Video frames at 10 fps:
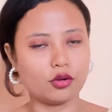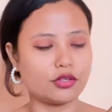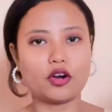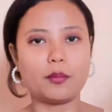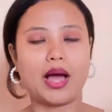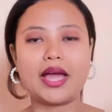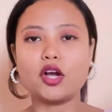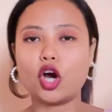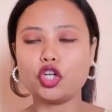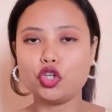Also, I
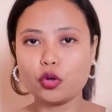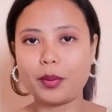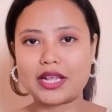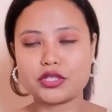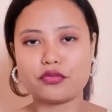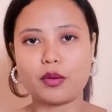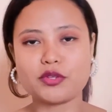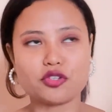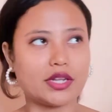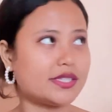got 2 pens from
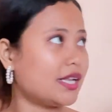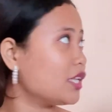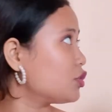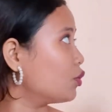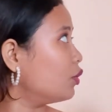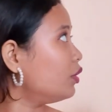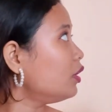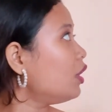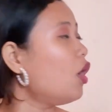Street Style Store.